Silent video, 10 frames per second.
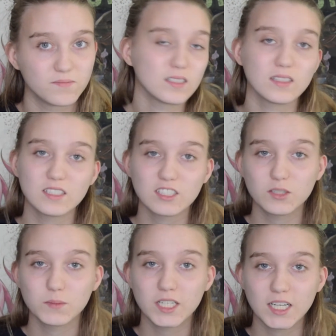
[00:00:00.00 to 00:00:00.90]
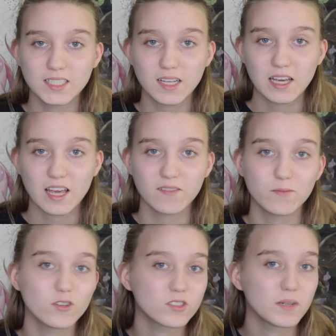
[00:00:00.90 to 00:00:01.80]
This year, because I gave
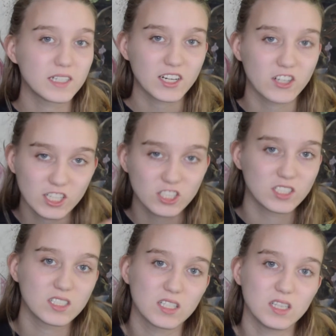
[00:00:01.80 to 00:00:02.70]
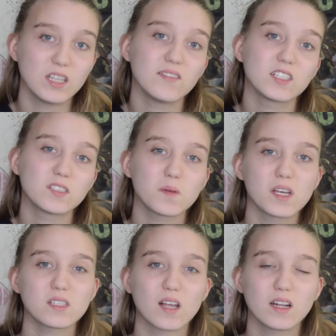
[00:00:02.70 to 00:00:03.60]
most of my decorations to the living
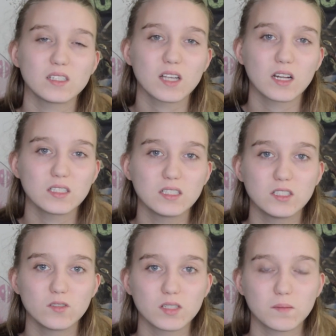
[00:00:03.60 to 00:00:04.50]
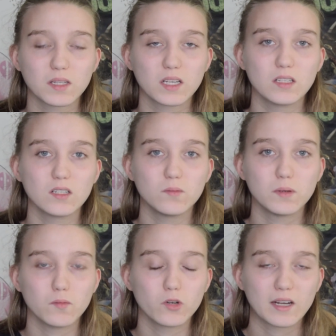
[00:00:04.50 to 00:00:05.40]
space, I decided to do something a little bit
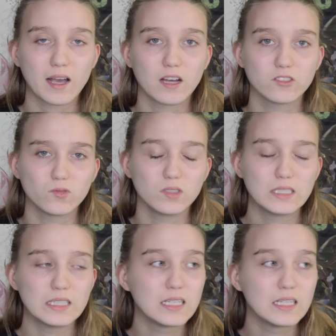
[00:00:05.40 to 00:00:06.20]
more casual.